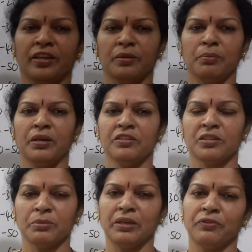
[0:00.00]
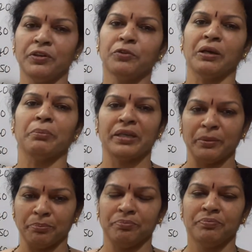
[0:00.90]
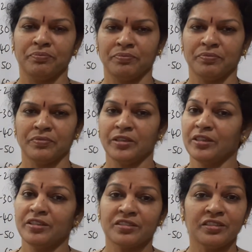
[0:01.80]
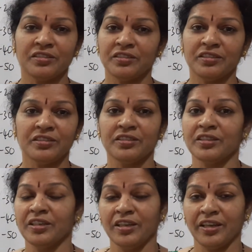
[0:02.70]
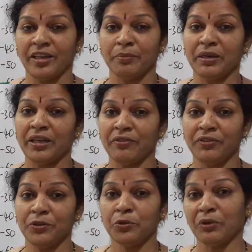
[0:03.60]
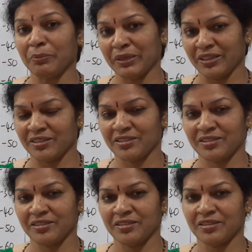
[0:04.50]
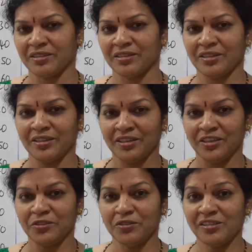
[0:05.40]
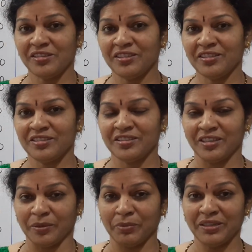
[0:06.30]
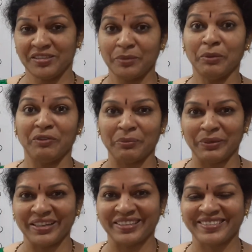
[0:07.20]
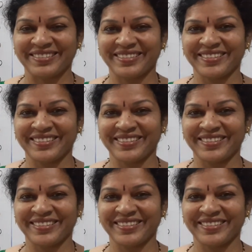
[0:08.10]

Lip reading: N by sigma F into 1 by M. Discrete series, N by F into 1 by X. Individual series, N by sigma 1 by X.